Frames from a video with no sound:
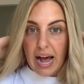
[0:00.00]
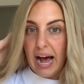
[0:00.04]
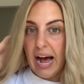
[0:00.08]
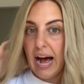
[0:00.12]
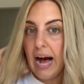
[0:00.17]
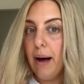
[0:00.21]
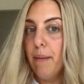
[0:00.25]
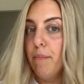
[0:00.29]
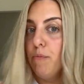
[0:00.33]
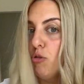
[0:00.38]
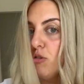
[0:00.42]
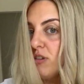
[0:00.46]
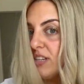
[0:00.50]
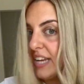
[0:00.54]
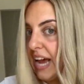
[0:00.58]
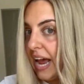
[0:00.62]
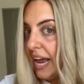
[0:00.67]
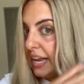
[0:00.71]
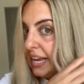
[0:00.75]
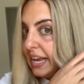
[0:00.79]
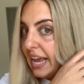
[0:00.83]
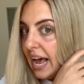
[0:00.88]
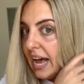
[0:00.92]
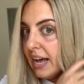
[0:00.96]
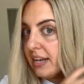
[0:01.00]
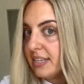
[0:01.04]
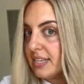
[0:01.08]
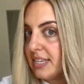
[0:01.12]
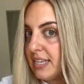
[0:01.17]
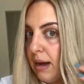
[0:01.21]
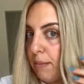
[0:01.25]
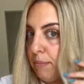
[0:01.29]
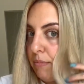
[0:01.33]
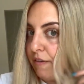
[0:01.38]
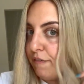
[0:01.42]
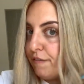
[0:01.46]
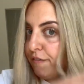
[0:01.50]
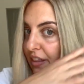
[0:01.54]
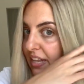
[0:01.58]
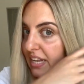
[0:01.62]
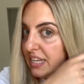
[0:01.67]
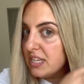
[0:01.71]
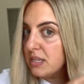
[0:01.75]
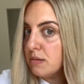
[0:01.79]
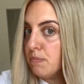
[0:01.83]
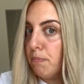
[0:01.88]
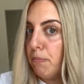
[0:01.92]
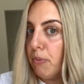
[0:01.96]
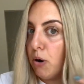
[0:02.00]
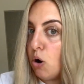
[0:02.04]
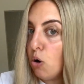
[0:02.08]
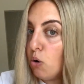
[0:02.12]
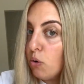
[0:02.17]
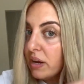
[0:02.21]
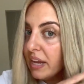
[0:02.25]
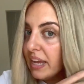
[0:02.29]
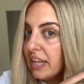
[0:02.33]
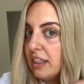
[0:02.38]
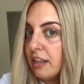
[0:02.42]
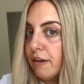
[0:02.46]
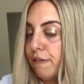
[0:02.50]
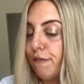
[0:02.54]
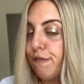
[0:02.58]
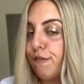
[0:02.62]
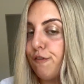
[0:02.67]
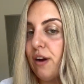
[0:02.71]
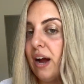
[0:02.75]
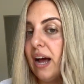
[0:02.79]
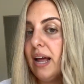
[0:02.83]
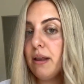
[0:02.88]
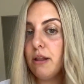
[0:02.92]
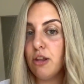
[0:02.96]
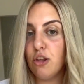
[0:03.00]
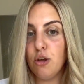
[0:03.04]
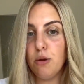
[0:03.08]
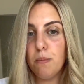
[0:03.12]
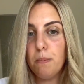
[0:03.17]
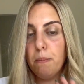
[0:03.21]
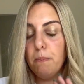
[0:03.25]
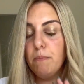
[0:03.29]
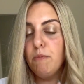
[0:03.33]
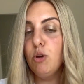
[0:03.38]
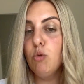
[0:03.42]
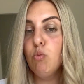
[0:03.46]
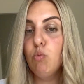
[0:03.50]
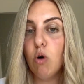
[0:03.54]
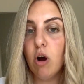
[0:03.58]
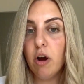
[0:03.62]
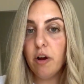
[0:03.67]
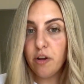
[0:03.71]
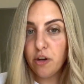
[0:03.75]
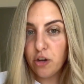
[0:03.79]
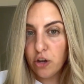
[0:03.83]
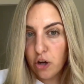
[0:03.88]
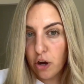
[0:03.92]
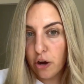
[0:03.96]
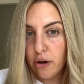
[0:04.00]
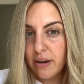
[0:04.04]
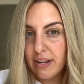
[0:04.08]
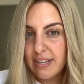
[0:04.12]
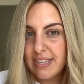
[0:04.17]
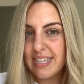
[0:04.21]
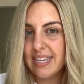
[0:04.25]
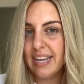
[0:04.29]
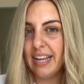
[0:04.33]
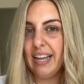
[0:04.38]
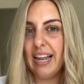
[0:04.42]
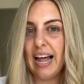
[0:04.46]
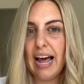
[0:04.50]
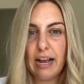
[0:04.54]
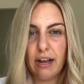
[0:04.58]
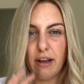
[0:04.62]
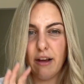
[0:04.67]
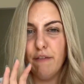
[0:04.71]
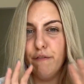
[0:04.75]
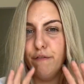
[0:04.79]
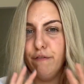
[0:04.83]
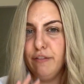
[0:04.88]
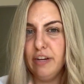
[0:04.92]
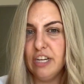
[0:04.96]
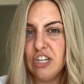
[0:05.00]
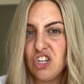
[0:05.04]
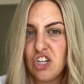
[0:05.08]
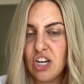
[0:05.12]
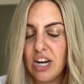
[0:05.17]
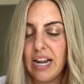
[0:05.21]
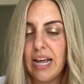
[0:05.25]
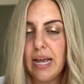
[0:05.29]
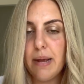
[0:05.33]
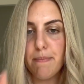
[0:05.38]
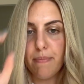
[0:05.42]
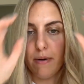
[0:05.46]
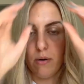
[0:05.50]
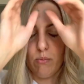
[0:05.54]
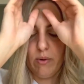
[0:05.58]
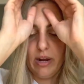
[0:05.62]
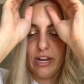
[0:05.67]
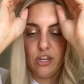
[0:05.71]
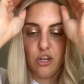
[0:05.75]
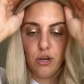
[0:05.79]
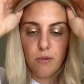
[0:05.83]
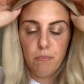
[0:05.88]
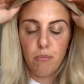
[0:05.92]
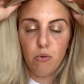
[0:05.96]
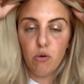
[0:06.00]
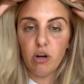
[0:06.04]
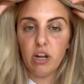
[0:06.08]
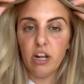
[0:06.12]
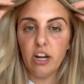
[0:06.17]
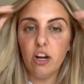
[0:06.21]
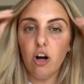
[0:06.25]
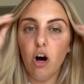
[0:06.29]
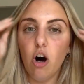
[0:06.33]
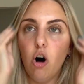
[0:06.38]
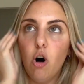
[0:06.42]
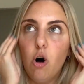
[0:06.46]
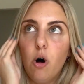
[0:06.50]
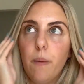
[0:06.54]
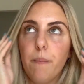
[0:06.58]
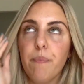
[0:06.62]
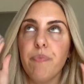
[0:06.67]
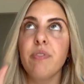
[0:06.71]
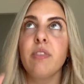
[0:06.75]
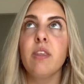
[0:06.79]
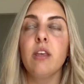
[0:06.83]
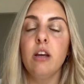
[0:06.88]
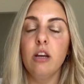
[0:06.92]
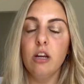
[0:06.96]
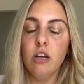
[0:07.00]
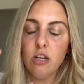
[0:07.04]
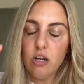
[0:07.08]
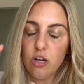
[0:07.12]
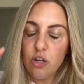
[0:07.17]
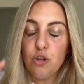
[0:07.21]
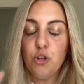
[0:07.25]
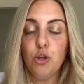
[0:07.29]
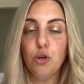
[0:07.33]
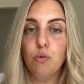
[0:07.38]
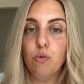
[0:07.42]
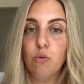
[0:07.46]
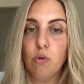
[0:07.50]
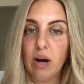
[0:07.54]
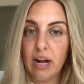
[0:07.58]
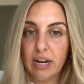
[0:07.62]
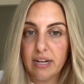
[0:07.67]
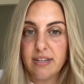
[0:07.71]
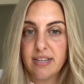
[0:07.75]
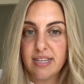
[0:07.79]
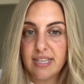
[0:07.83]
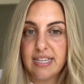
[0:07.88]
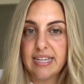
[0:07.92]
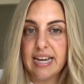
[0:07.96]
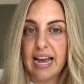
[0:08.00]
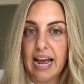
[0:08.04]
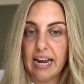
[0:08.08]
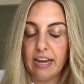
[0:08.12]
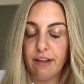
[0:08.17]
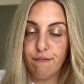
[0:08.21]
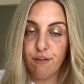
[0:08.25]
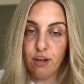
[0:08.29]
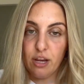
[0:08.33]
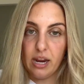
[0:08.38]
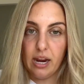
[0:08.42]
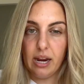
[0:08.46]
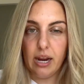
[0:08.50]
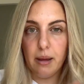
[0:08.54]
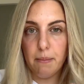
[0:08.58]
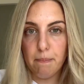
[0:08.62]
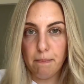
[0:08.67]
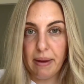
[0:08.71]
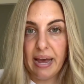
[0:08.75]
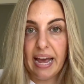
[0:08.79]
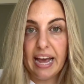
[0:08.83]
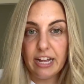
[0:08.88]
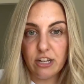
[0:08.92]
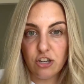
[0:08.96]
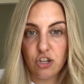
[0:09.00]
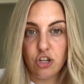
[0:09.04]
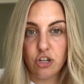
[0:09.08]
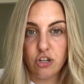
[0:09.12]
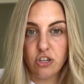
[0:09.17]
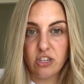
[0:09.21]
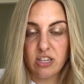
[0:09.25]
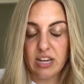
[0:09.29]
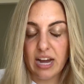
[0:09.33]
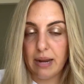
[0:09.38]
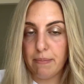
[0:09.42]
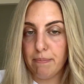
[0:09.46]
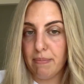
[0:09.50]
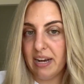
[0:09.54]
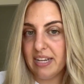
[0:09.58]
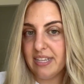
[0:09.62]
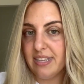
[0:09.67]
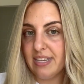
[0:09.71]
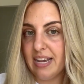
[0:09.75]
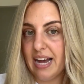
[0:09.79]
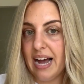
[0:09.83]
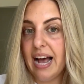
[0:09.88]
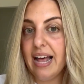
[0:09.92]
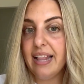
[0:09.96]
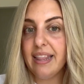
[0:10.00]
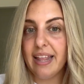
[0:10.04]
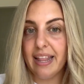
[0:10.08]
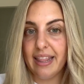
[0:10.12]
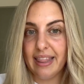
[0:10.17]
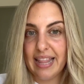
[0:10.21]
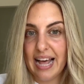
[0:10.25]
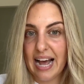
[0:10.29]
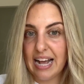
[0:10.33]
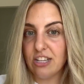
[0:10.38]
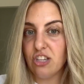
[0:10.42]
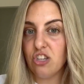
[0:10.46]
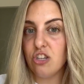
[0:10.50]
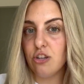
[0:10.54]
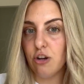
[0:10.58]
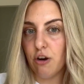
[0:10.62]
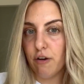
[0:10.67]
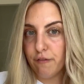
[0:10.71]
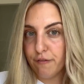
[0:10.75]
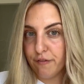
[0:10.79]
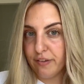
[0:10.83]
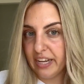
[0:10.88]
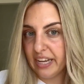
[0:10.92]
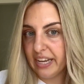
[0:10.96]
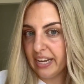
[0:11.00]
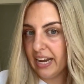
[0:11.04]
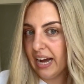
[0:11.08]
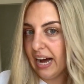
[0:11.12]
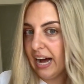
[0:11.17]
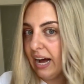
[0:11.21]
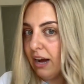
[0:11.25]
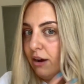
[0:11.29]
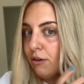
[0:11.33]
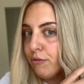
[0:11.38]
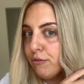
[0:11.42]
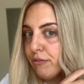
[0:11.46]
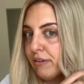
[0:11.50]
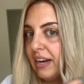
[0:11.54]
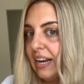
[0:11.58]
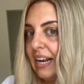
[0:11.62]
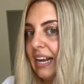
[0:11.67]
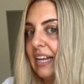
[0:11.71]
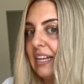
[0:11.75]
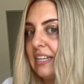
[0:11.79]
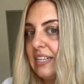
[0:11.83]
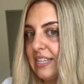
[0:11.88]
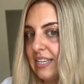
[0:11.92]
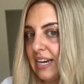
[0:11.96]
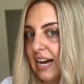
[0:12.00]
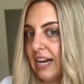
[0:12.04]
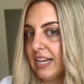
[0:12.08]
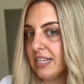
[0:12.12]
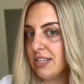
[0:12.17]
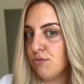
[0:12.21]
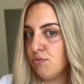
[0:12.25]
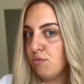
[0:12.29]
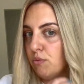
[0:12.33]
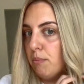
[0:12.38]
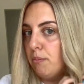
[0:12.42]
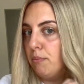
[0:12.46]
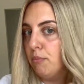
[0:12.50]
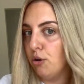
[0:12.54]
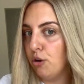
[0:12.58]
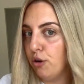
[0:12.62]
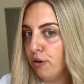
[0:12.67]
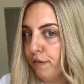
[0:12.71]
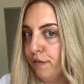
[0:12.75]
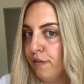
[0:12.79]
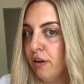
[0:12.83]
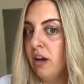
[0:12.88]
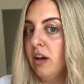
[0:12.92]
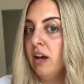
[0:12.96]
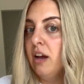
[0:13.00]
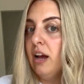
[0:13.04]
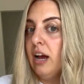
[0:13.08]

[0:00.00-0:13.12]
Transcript: We'll take out some of this bulk in the front. You won't notice it like visually, but when you put it on, you will understand if you can compare two side by side that softening cut really does remove